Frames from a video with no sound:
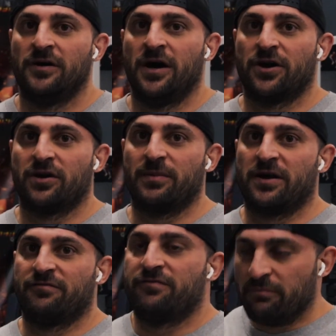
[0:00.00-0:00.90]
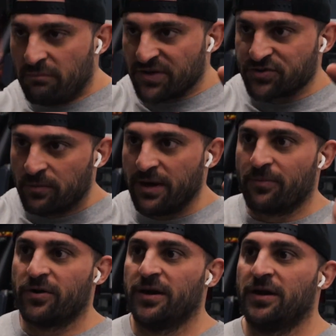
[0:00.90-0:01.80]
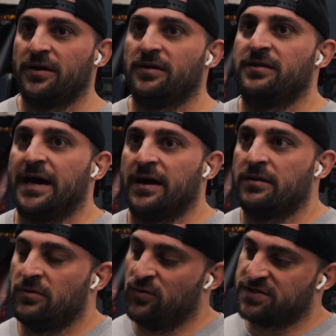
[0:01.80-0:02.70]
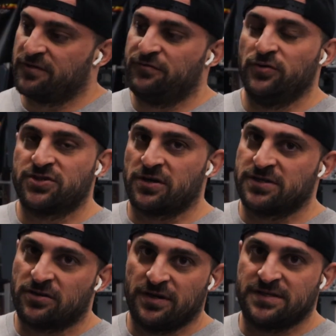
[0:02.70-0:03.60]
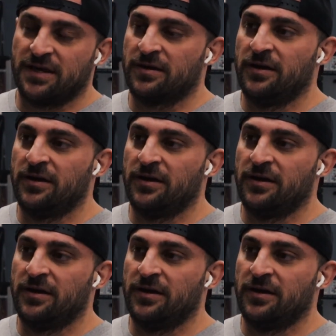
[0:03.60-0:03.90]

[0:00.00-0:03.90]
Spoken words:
a good amount of muscle memory that once the food starts increasing,